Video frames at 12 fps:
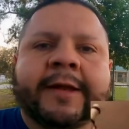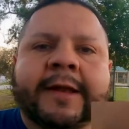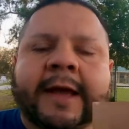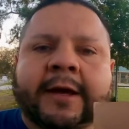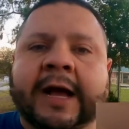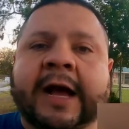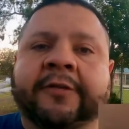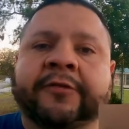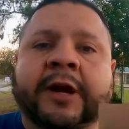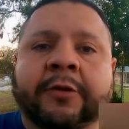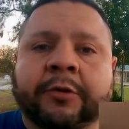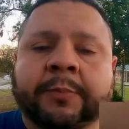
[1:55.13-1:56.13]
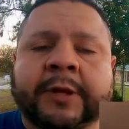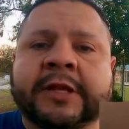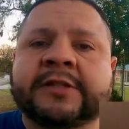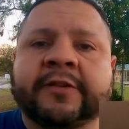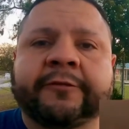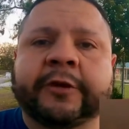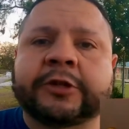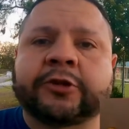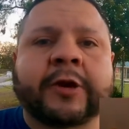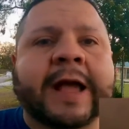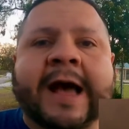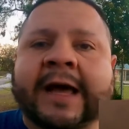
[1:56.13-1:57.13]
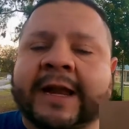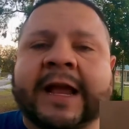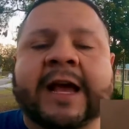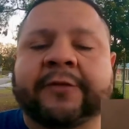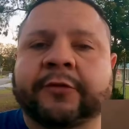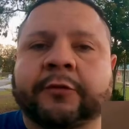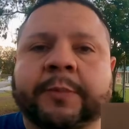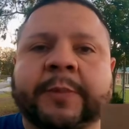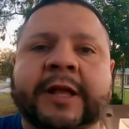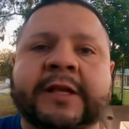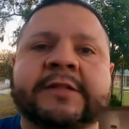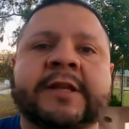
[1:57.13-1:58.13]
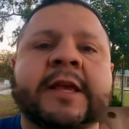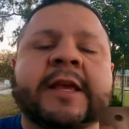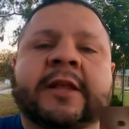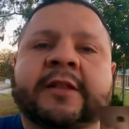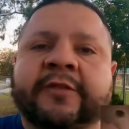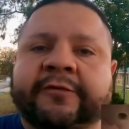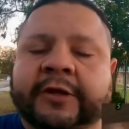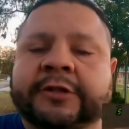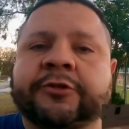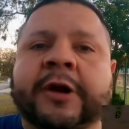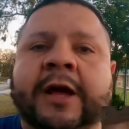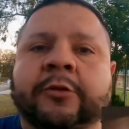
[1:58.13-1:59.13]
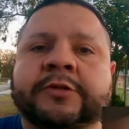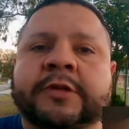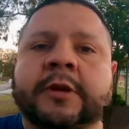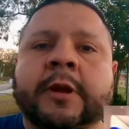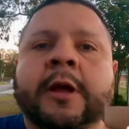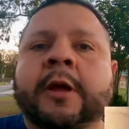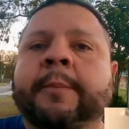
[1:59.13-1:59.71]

Now, after I replaced the filter, I didn't have to replace the filter housing,